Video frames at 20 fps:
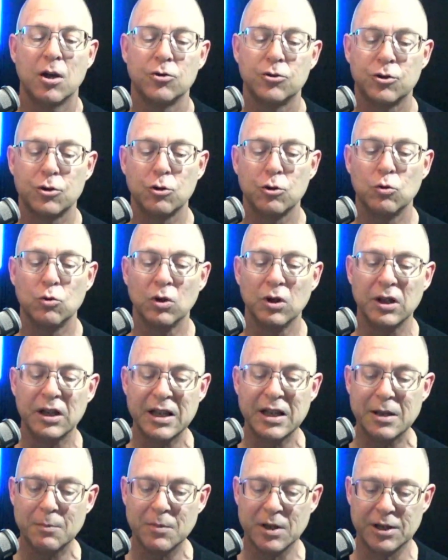to
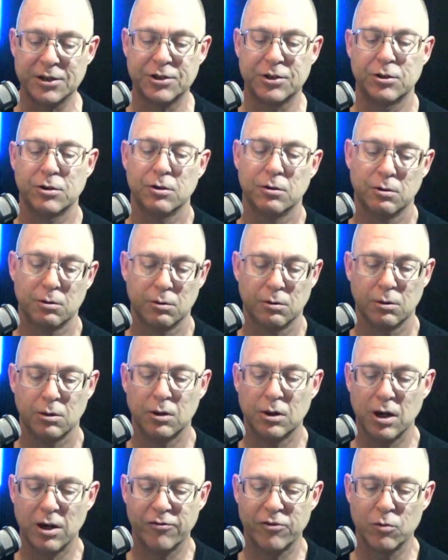limit
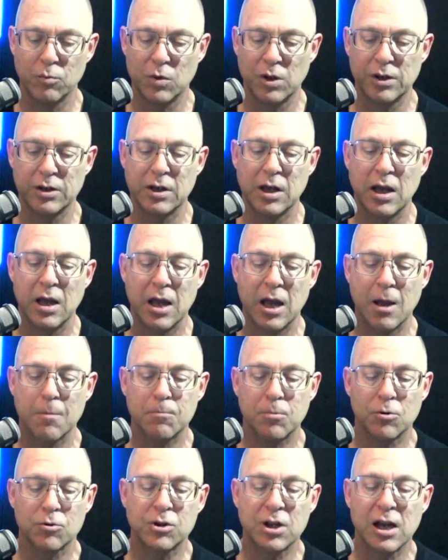government and
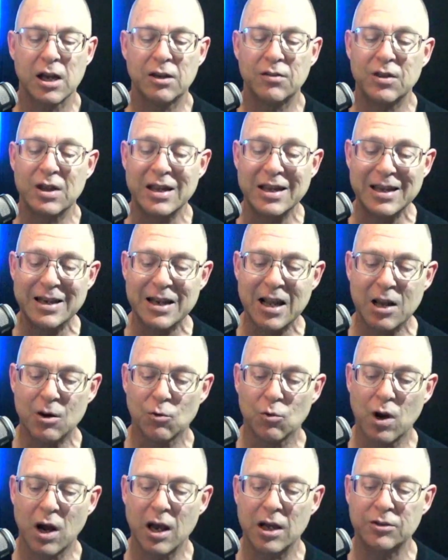protect the innate
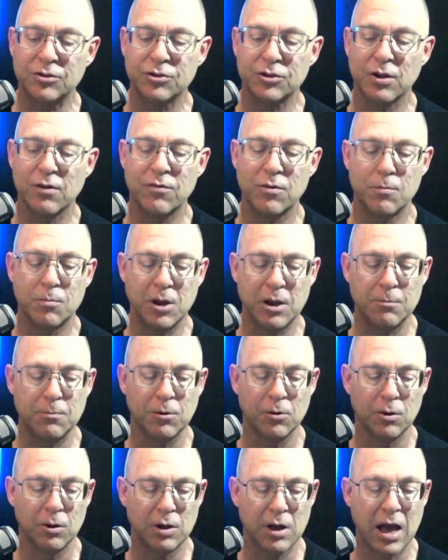rights of the
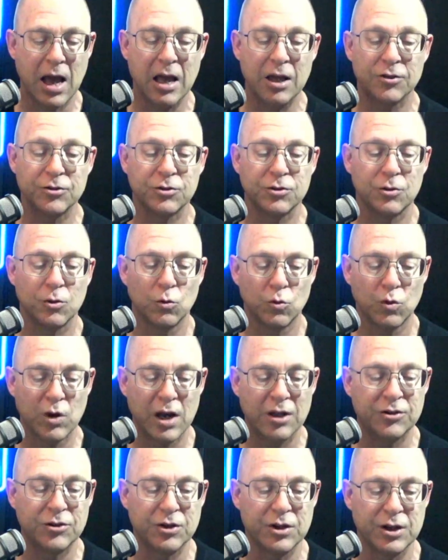people as
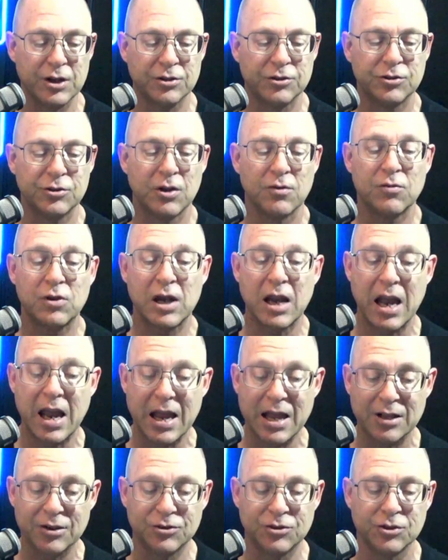residents of
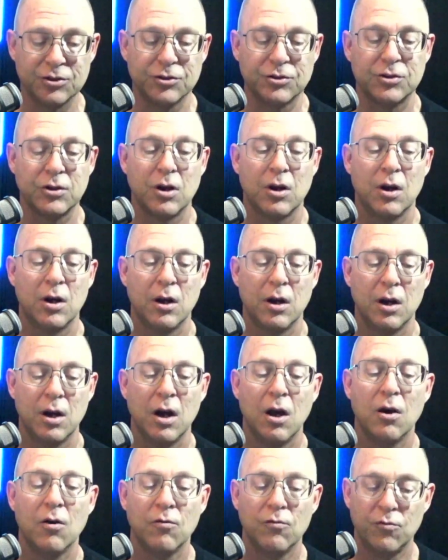Kansas.
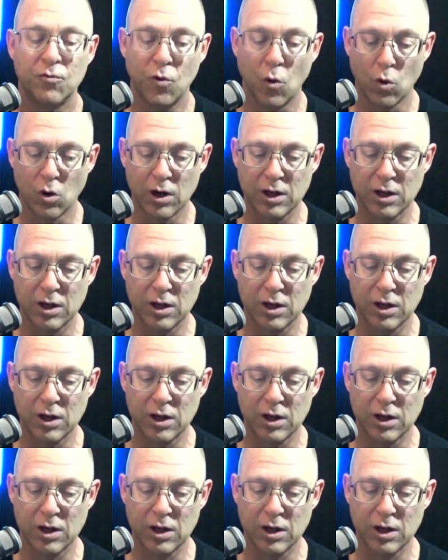For